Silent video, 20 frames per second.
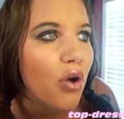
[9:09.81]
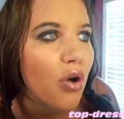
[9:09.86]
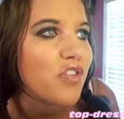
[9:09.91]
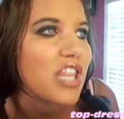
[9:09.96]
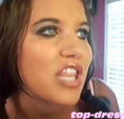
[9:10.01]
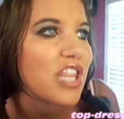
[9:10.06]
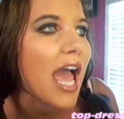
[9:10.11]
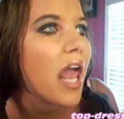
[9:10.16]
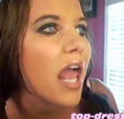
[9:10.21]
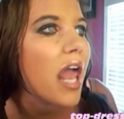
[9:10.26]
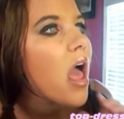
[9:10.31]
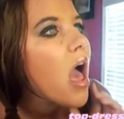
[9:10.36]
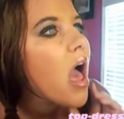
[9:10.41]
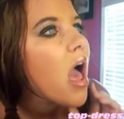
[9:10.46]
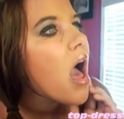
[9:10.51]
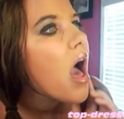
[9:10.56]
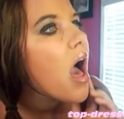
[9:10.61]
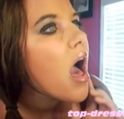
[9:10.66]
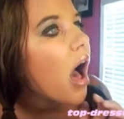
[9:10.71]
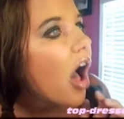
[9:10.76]
so go for
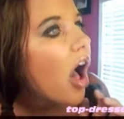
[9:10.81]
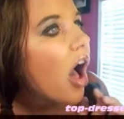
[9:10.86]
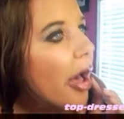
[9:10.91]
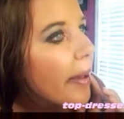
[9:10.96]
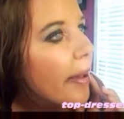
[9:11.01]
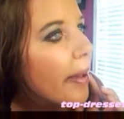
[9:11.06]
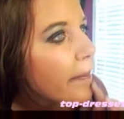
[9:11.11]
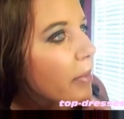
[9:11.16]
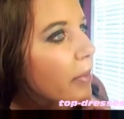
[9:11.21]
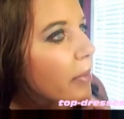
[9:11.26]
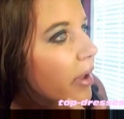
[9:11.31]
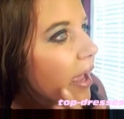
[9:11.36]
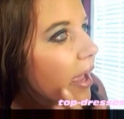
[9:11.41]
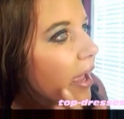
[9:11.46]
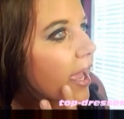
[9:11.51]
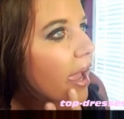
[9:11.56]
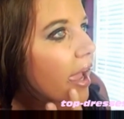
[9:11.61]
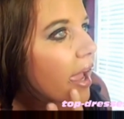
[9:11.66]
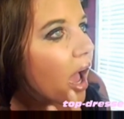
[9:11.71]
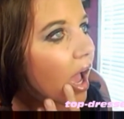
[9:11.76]
that.
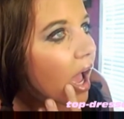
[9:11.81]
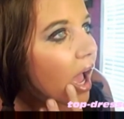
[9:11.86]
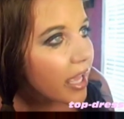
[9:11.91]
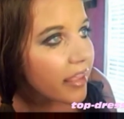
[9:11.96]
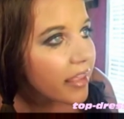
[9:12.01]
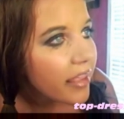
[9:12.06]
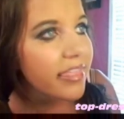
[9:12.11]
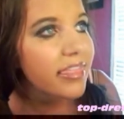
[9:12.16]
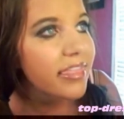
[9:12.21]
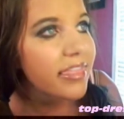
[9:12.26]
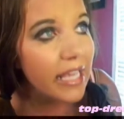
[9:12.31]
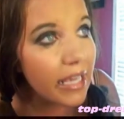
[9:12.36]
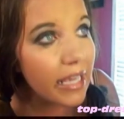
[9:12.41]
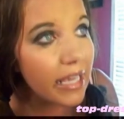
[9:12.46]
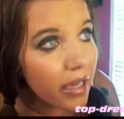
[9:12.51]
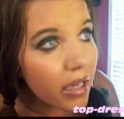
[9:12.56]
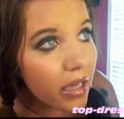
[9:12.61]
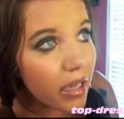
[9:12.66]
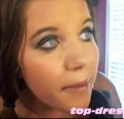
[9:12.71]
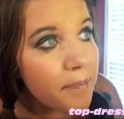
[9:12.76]
Okay, I
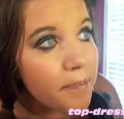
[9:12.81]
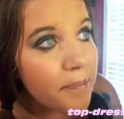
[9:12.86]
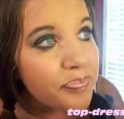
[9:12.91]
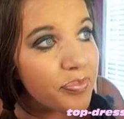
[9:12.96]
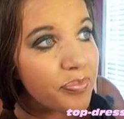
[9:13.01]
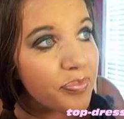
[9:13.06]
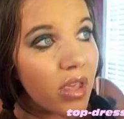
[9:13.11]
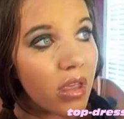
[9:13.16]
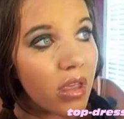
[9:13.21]
think